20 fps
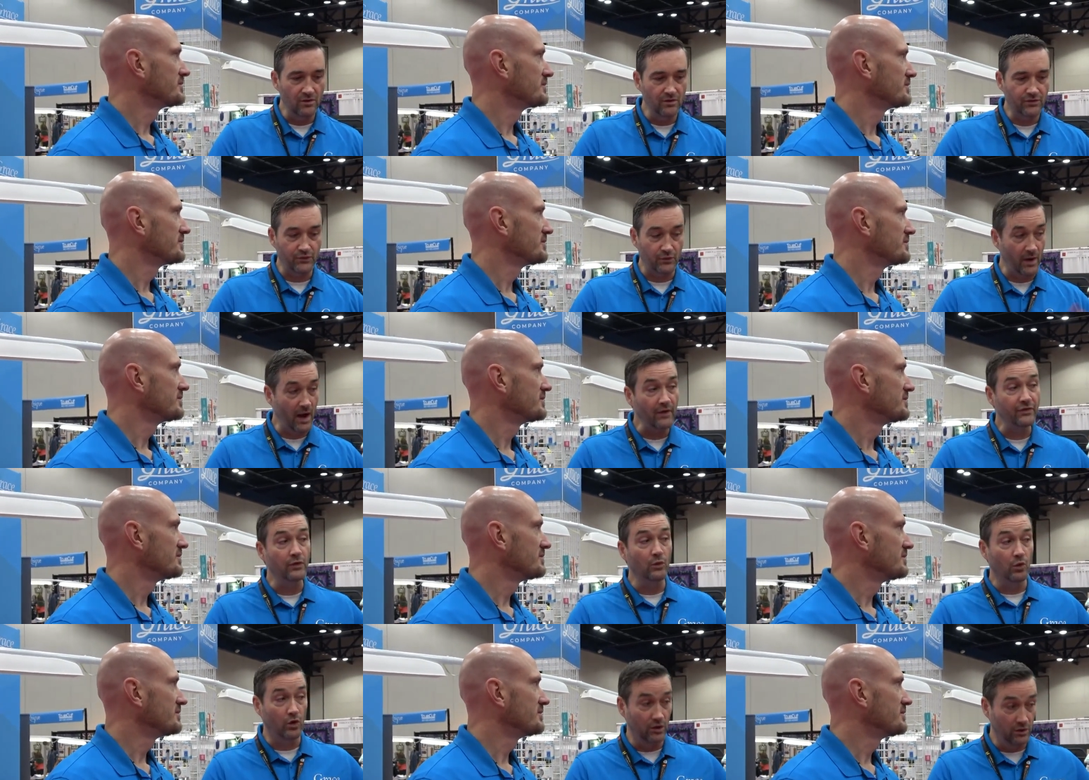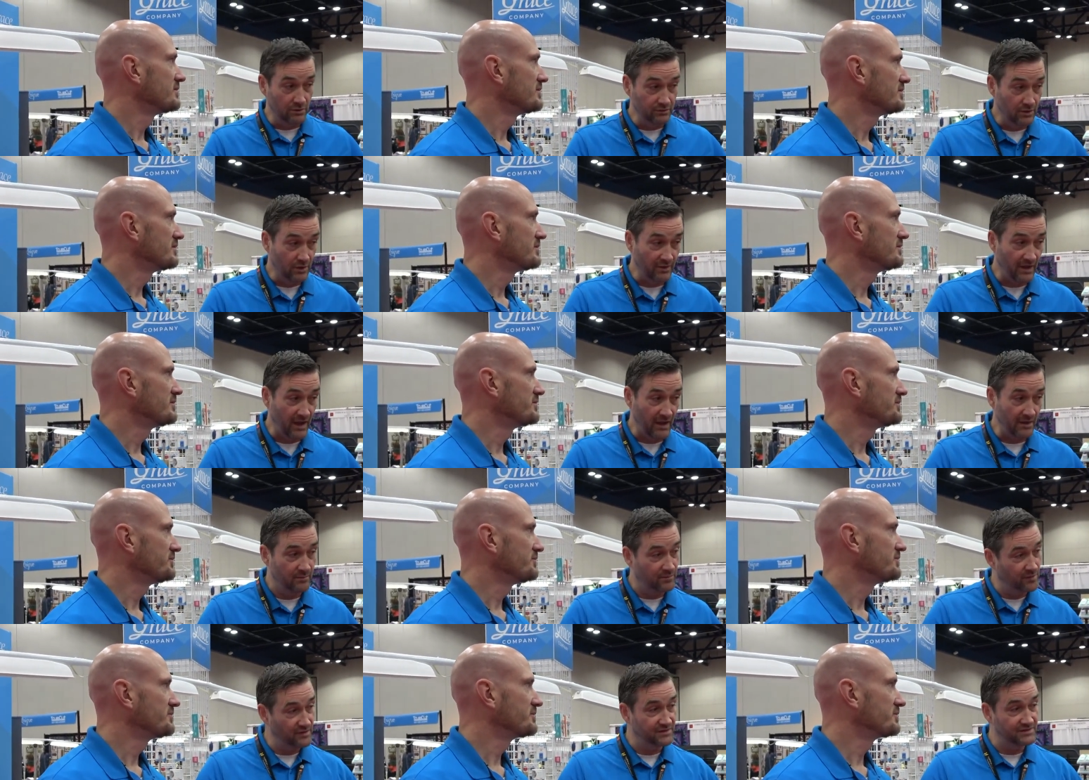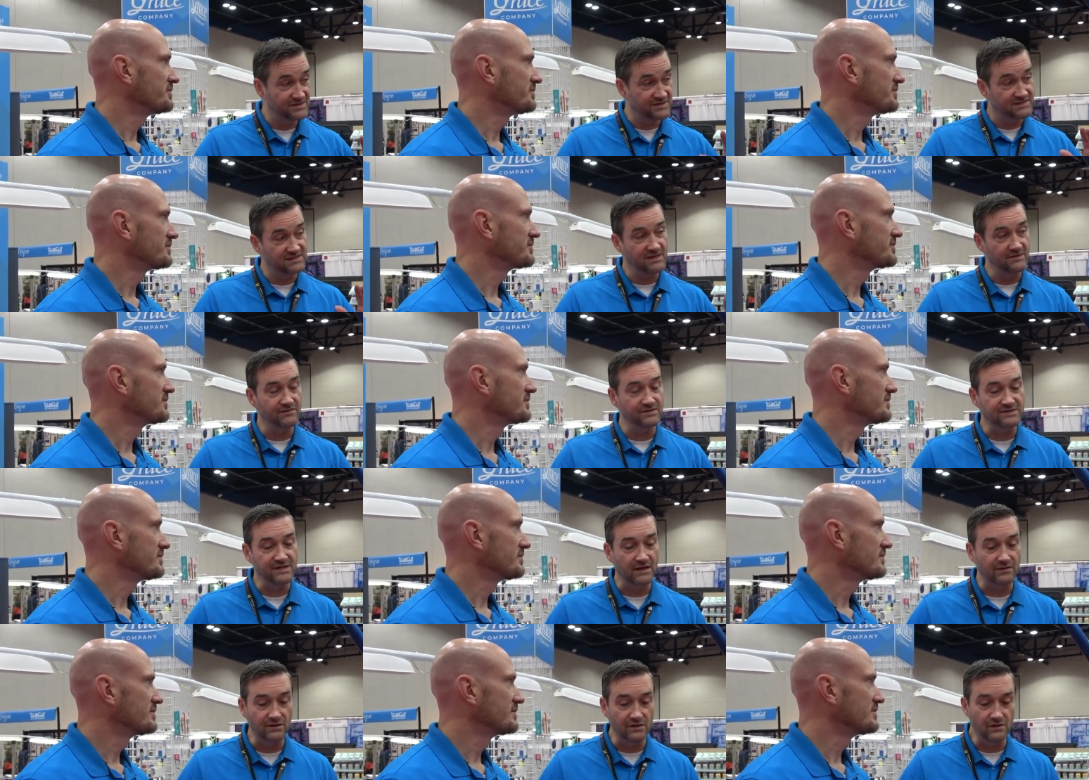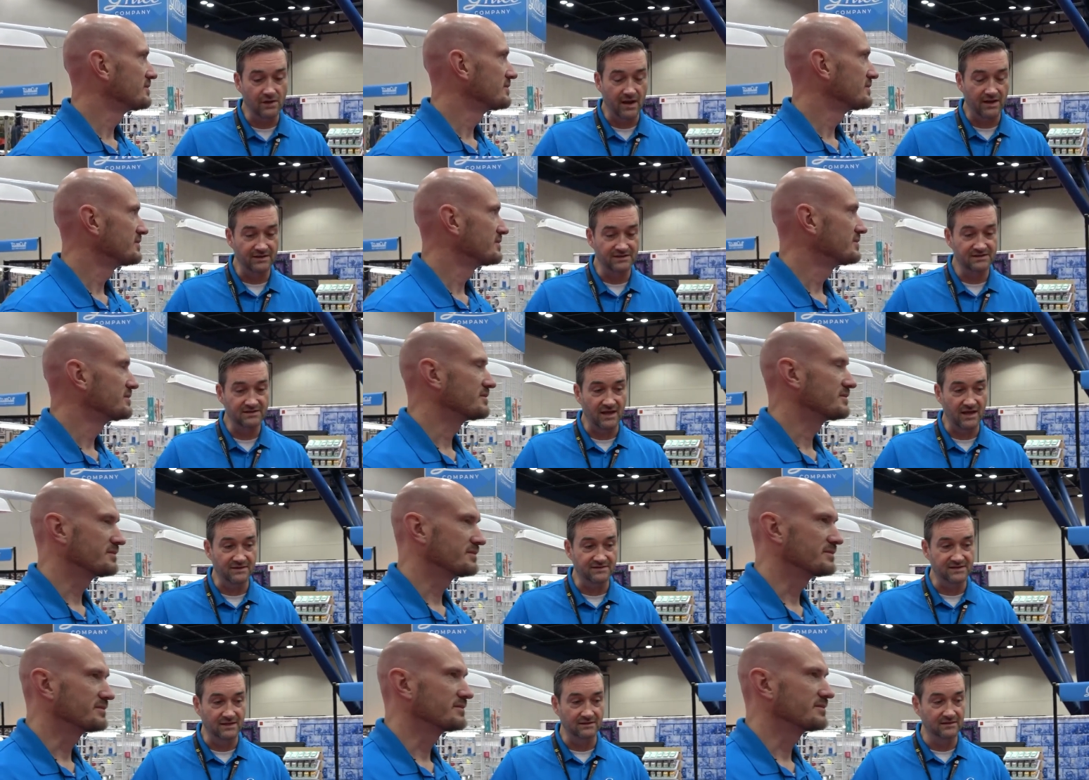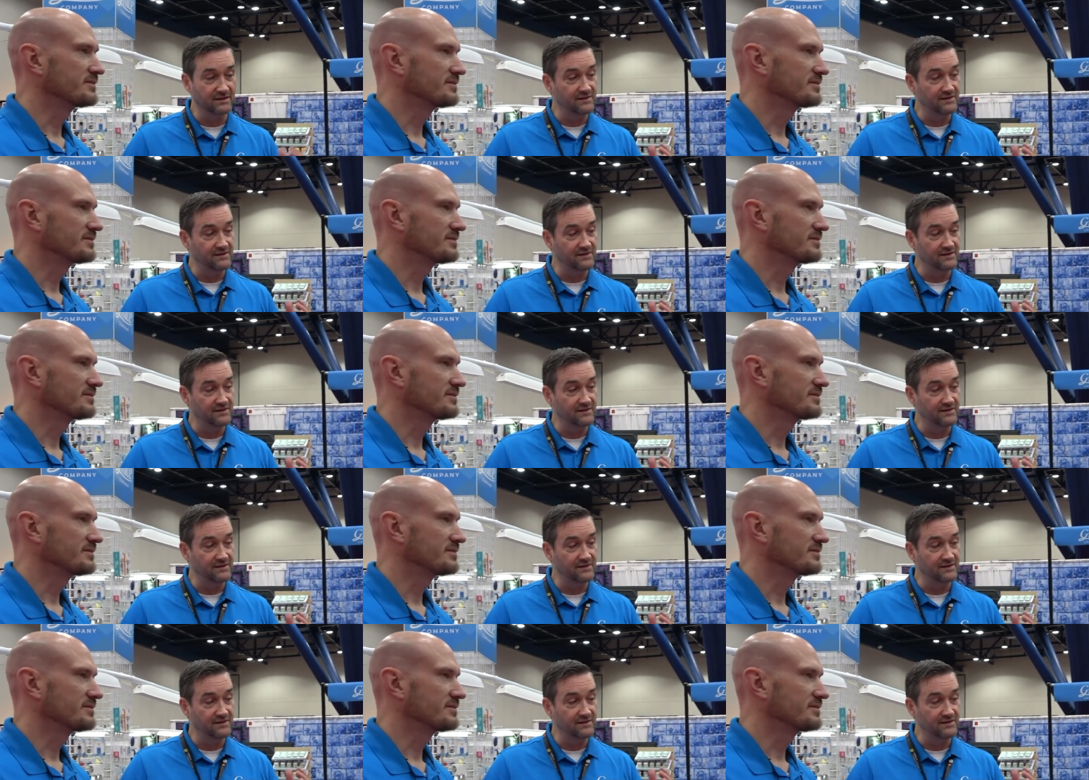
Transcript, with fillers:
Speaker 1: throughout the world, okay, and but let's just even take the United States that